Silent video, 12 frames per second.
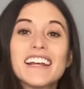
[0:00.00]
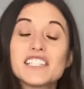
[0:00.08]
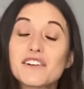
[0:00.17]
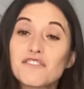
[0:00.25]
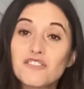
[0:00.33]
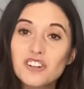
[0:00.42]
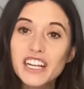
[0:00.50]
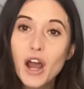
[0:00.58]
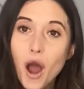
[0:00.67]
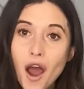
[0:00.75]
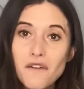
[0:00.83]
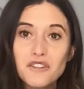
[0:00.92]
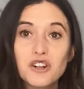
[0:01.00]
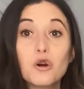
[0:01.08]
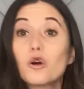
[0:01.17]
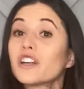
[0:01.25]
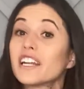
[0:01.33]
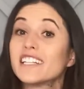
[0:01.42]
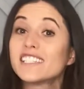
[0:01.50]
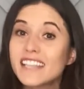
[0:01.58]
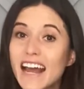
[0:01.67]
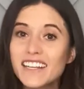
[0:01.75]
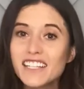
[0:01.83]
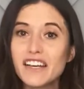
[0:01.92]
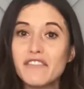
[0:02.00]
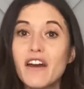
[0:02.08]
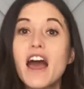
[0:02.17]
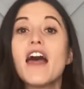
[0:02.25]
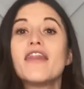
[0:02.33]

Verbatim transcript: is a free offer or an incentive